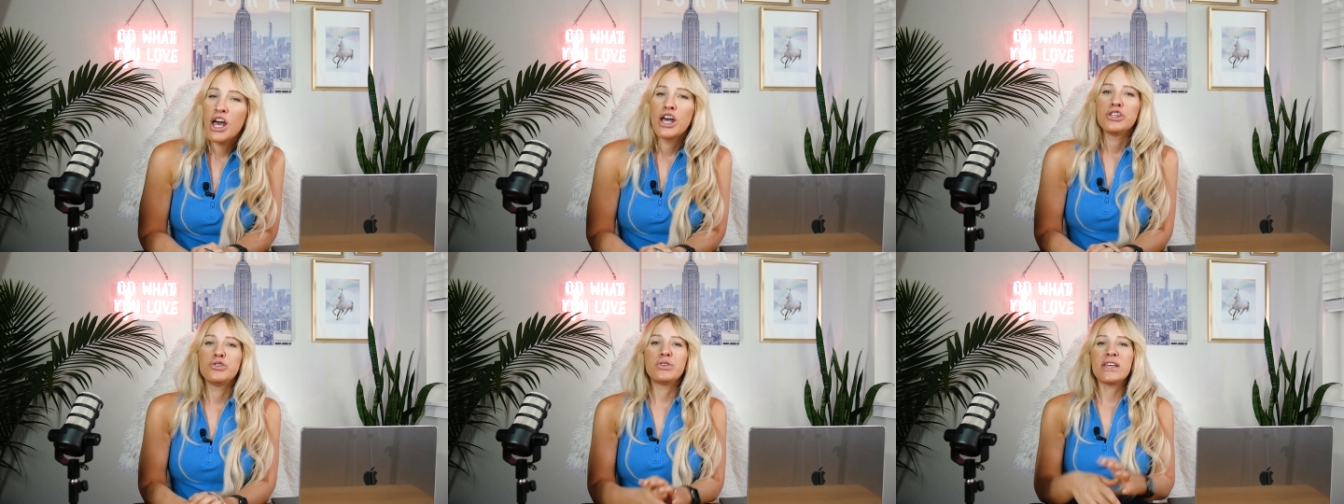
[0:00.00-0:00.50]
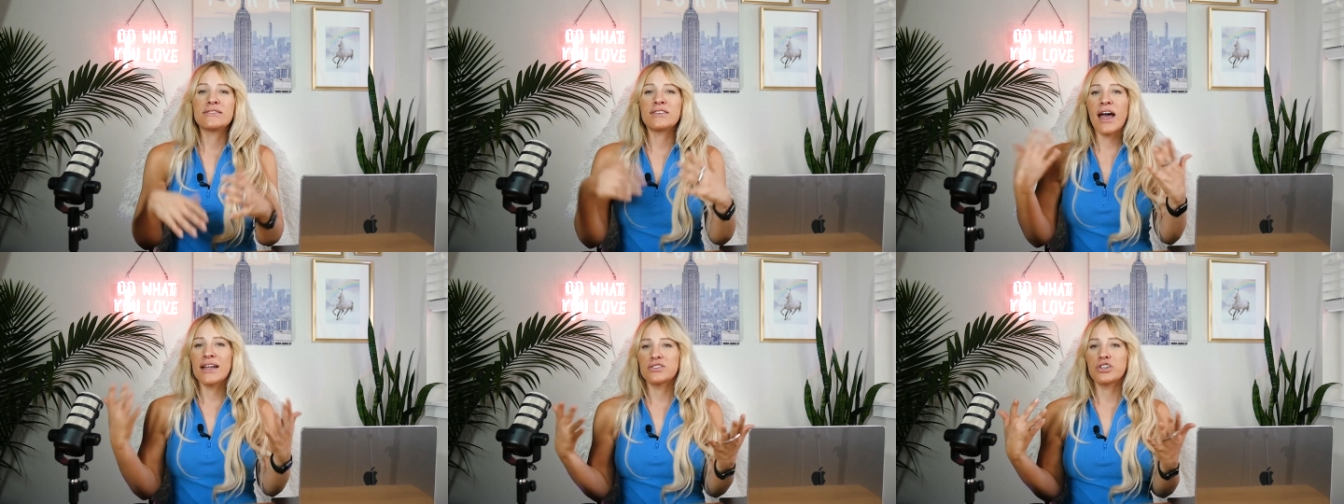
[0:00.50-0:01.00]
You need
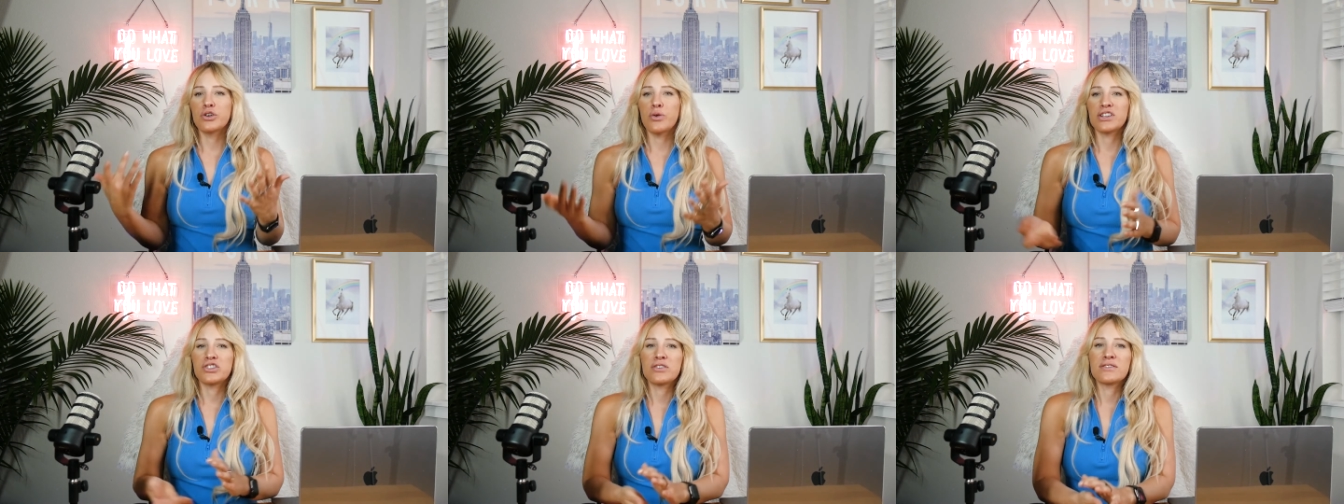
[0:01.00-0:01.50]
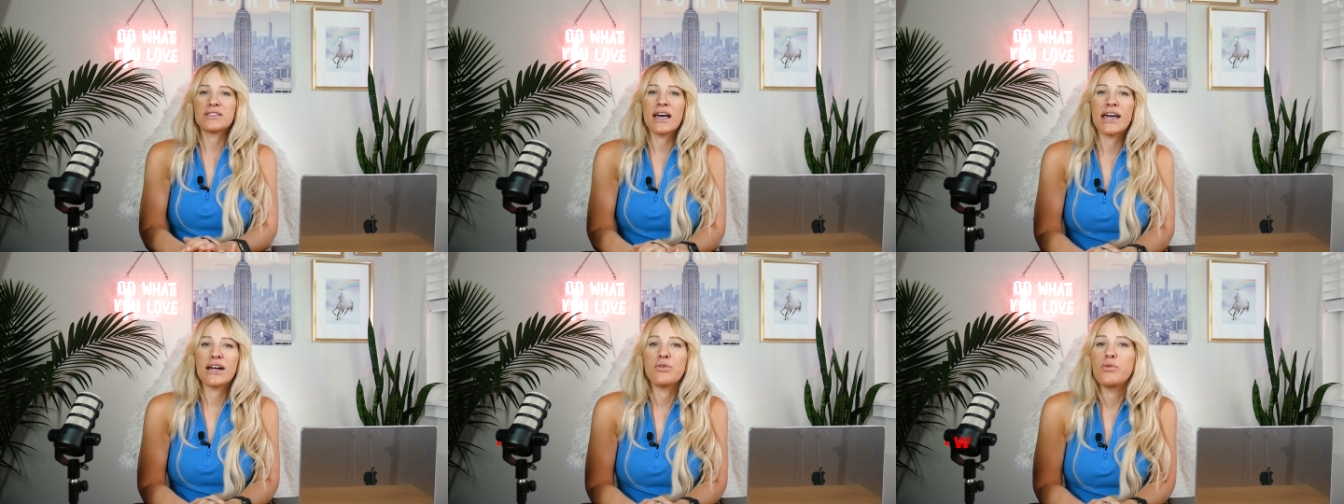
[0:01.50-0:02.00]
to answer questions
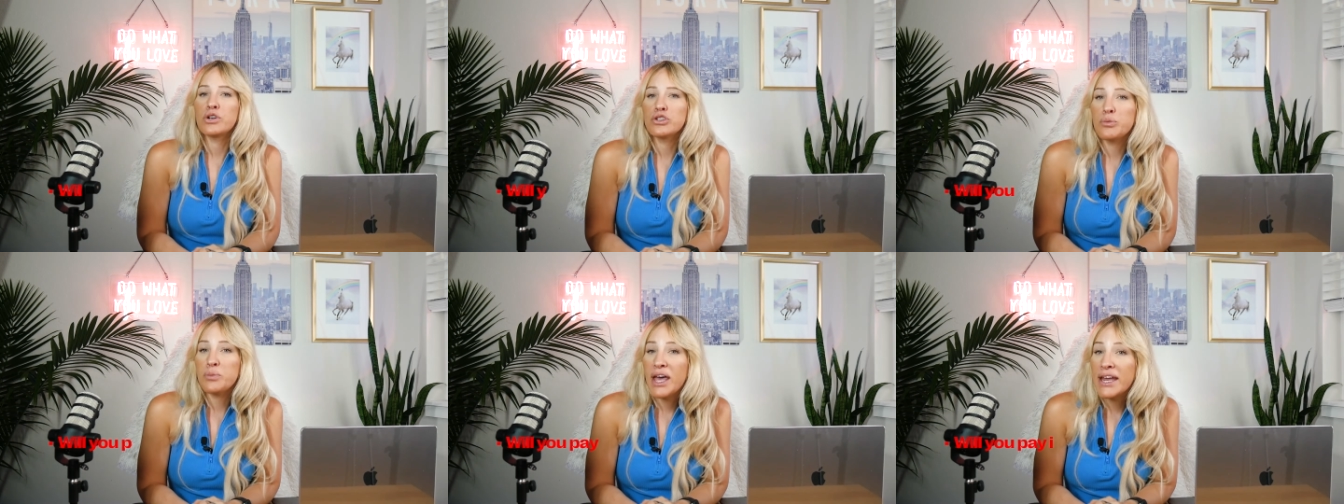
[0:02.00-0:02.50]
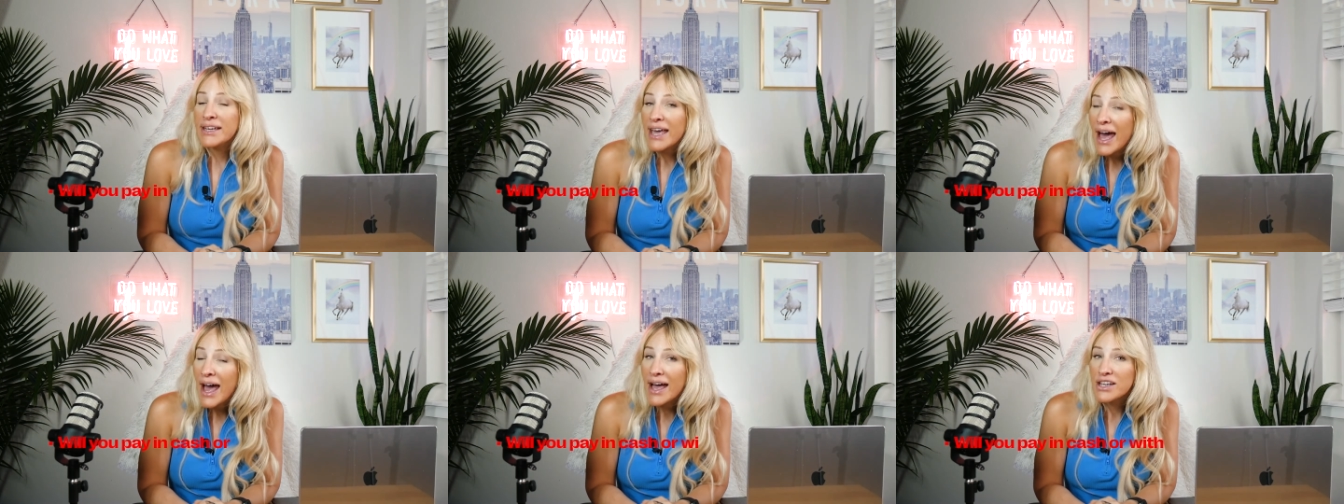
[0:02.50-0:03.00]
like, will you pay in
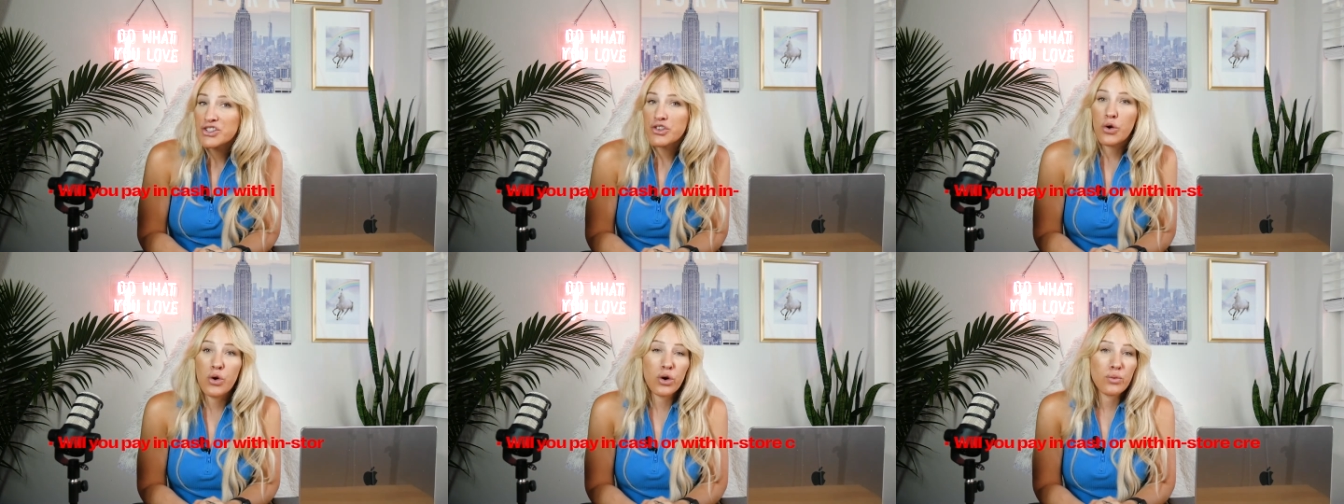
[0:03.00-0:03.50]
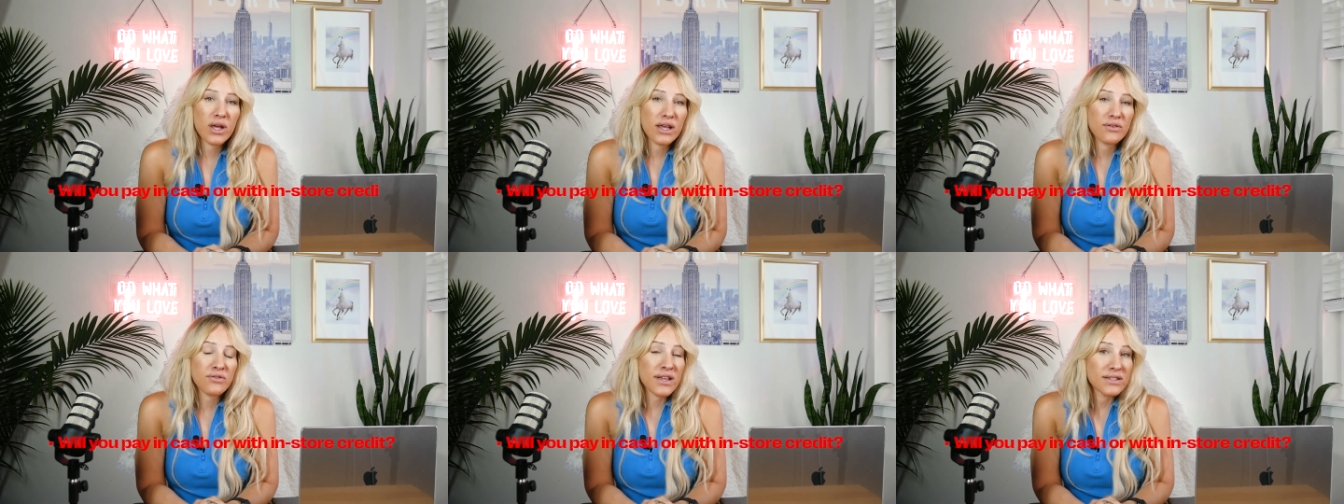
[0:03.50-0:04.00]
cash or
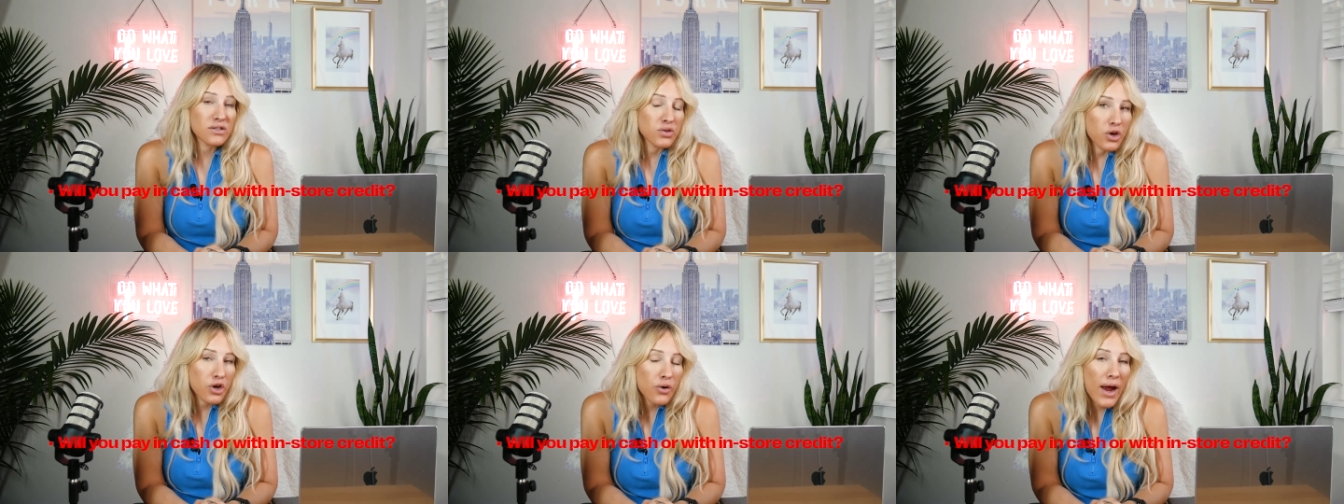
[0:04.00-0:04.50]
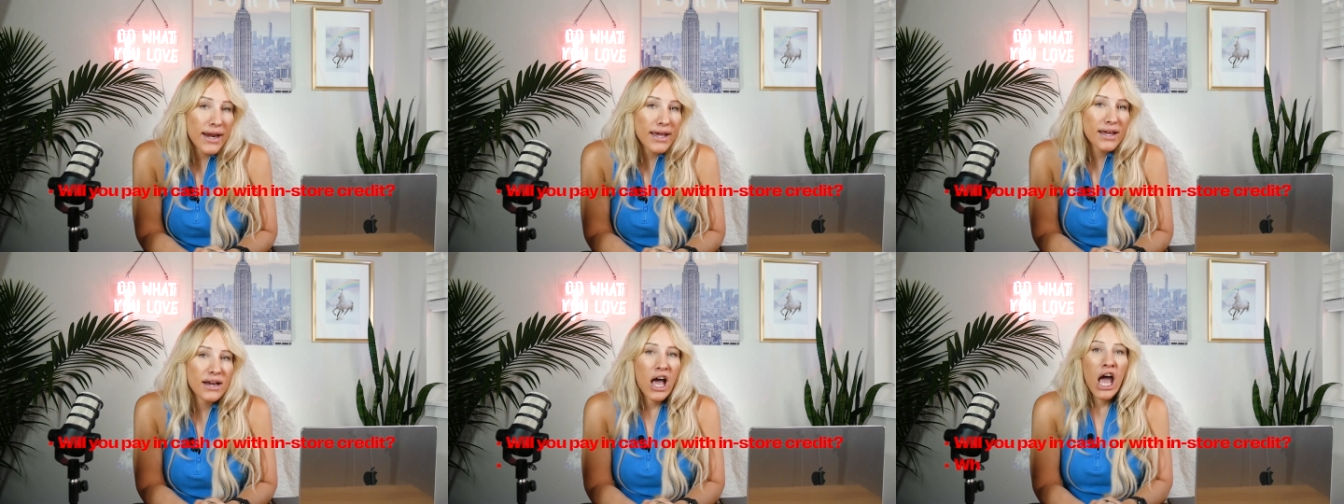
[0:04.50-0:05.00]
with in-store
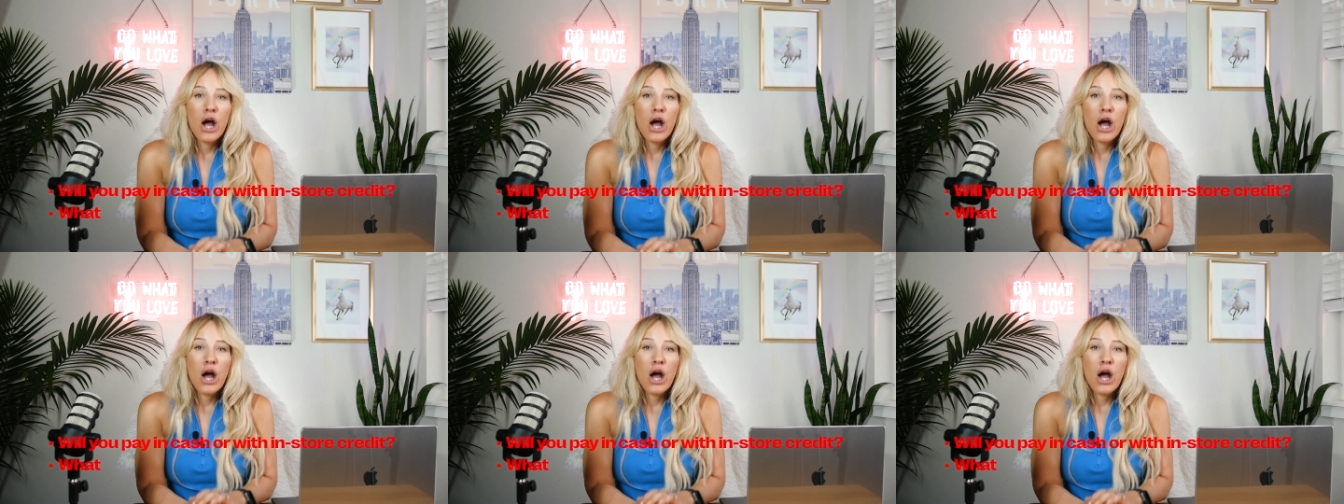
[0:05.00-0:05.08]
credit?